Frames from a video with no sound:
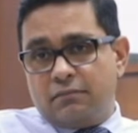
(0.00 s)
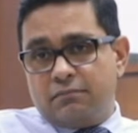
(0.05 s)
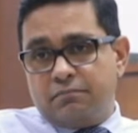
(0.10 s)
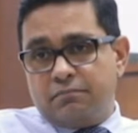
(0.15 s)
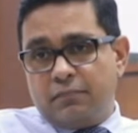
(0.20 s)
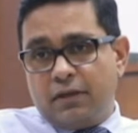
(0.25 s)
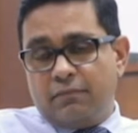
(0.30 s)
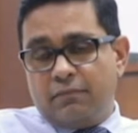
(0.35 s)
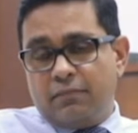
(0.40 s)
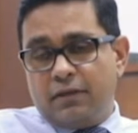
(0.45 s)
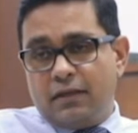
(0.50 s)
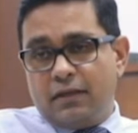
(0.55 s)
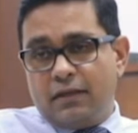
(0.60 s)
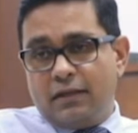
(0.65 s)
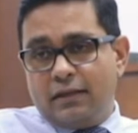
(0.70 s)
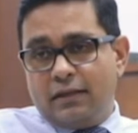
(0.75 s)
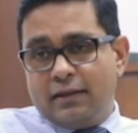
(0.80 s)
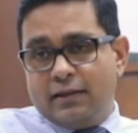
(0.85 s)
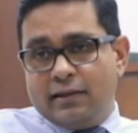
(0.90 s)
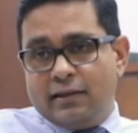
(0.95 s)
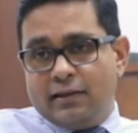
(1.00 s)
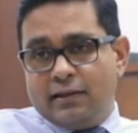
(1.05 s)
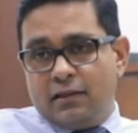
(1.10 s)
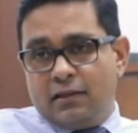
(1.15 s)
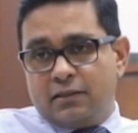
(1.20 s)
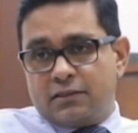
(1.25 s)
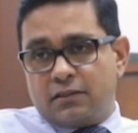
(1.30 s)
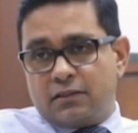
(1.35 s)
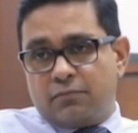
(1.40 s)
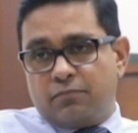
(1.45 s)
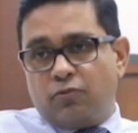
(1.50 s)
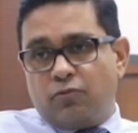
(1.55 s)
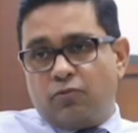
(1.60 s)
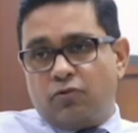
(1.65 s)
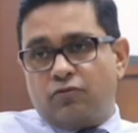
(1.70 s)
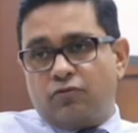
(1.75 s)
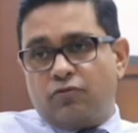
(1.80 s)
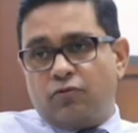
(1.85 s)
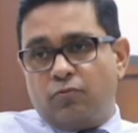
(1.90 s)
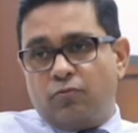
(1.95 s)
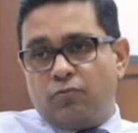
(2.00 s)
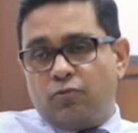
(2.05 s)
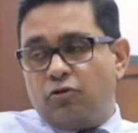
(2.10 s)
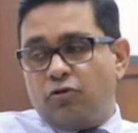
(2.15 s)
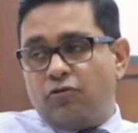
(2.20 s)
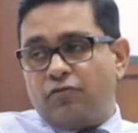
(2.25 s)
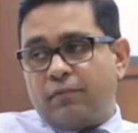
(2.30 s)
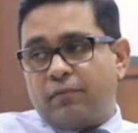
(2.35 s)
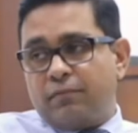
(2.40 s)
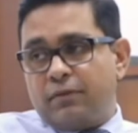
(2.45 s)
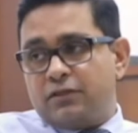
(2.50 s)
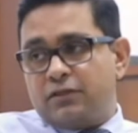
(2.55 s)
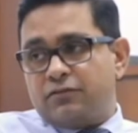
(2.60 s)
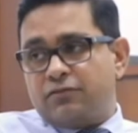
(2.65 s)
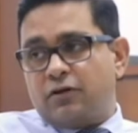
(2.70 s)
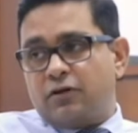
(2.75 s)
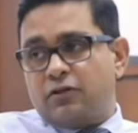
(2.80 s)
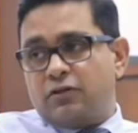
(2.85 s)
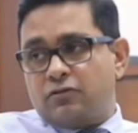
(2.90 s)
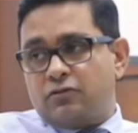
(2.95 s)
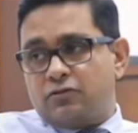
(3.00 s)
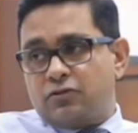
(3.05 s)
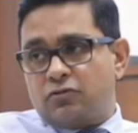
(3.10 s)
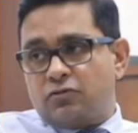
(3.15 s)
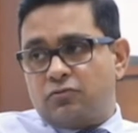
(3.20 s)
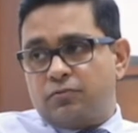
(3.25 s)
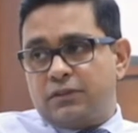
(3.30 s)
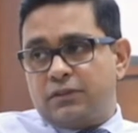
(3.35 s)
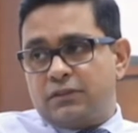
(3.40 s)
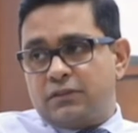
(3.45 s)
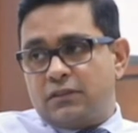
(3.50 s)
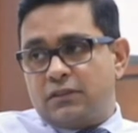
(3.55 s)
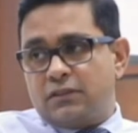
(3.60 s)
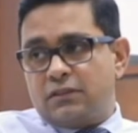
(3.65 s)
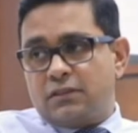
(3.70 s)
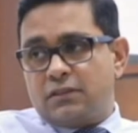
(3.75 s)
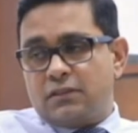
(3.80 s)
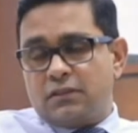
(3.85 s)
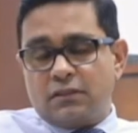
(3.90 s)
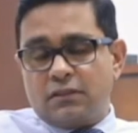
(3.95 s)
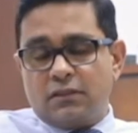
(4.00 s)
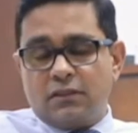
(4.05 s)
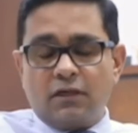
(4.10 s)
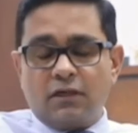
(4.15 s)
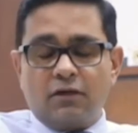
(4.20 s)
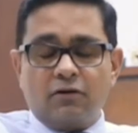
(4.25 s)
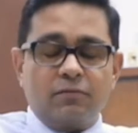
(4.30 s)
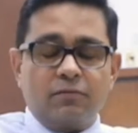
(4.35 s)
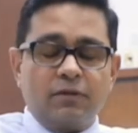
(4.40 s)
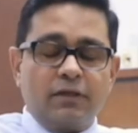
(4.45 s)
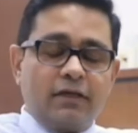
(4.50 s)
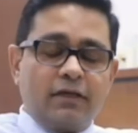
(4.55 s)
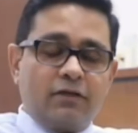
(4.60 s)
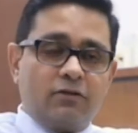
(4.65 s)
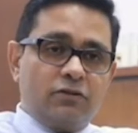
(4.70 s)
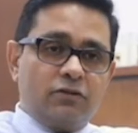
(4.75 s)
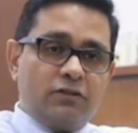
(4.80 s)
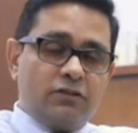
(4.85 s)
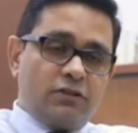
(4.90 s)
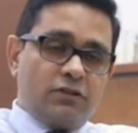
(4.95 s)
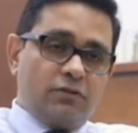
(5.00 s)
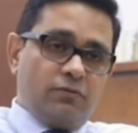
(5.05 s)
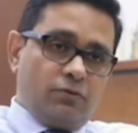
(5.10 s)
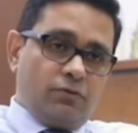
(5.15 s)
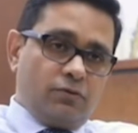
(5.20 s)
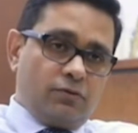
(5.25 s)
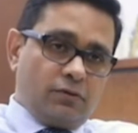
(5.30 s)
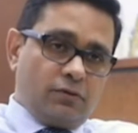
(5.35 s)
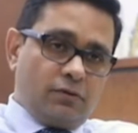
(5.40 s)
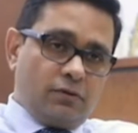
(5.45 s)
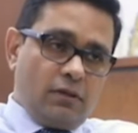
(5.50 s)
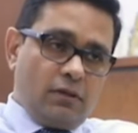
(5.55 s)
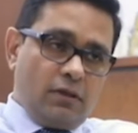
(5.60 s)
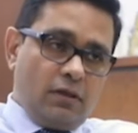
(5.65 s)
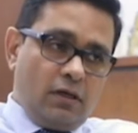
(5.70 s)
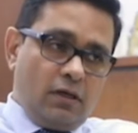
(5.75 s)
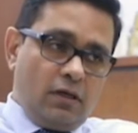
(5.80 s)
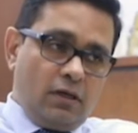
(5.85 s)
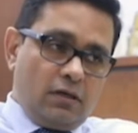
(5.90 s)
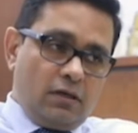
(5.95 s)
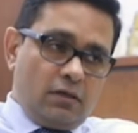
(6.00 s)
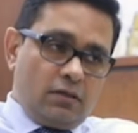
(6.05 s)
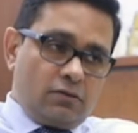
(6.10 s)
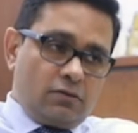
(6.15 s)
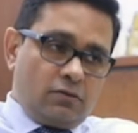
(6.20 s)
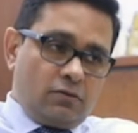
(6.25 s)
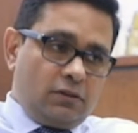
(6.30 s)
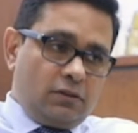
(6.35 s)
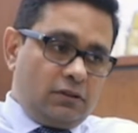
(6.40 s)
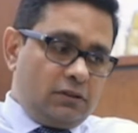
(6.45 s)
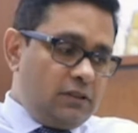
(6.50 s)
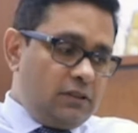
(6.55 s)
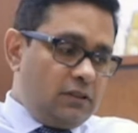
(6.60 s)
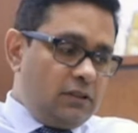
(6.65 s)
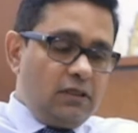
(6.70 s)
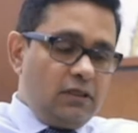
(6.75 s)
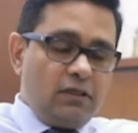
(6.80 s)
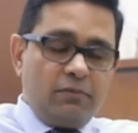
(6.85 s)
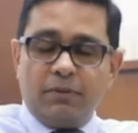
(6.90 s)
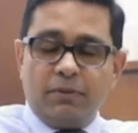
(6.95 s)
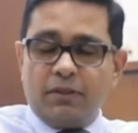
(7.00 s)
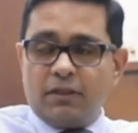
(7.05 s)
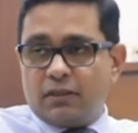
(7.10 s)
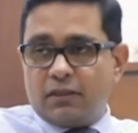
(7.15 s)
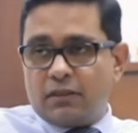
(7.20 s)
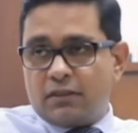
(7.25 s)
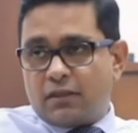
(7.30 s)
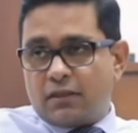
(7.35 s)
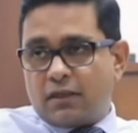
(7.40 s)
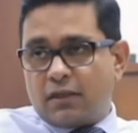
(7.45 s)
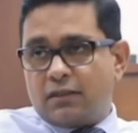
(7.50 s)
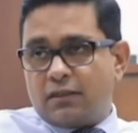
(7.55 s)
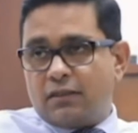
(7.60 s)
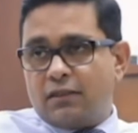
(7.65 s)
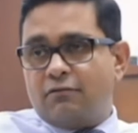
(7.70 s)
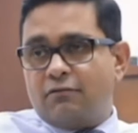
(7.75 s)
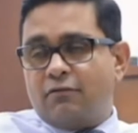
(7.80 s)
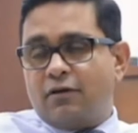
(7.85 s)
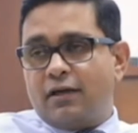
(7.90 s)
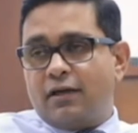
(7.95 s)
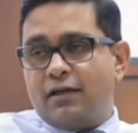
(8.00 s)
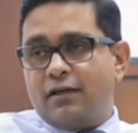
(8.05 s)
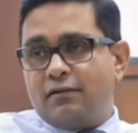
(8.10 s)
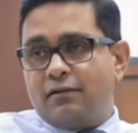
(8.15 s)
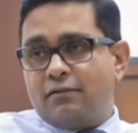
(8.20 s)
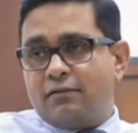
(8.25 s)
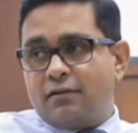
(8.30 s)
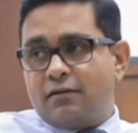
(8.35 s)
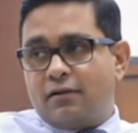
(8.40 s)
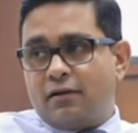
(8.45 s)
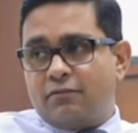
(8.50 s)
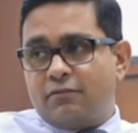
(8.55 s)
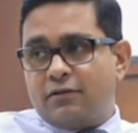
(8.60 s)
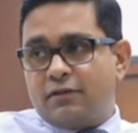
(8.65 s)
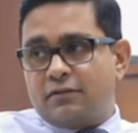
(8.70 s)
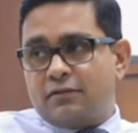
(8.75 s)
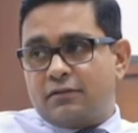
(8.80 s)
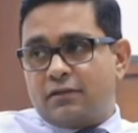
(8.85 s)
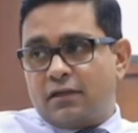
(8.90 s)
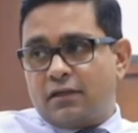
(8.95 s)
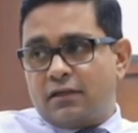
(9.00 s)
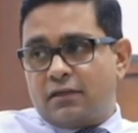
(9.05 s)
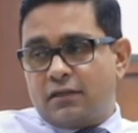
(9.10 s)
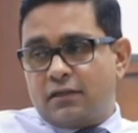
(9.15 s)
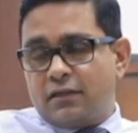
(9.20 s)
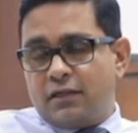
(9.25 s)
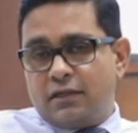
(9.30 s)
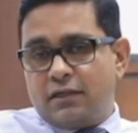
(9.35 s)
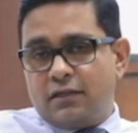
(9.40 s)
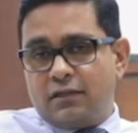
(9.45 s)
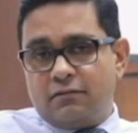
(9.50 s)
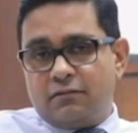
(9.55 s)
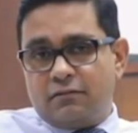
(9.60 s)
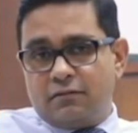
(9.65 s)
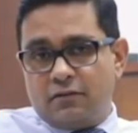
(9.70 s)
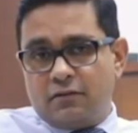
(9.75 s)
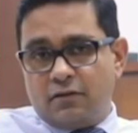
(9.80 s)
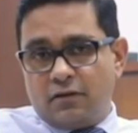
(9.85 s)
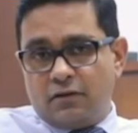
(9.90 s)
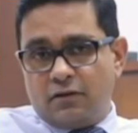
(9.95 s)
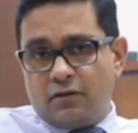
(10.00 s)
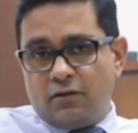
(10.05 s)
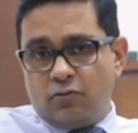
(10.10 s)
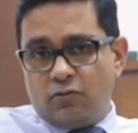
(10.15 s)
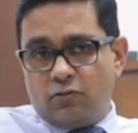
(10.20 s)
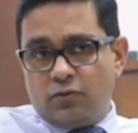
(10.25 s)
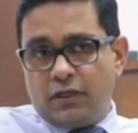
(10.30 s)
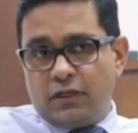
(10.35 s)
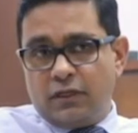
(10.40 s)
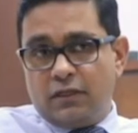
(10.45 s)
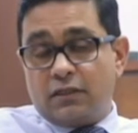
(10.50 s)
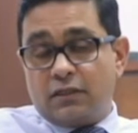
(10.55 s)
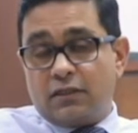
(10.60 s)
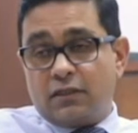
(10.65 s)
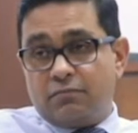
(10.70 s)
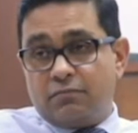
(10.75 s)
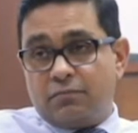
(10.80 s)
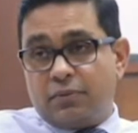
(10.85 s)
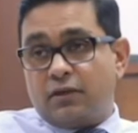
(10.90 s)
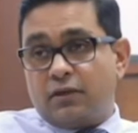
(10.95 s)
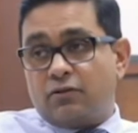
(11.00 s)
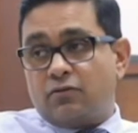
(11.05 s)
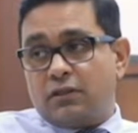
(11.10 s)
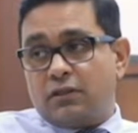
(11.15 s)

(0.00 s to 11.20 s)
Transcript: maybe support for poor families, 5,000 rupees each the government had to distribute. So the GDP contracted while our country rating downgraded compared to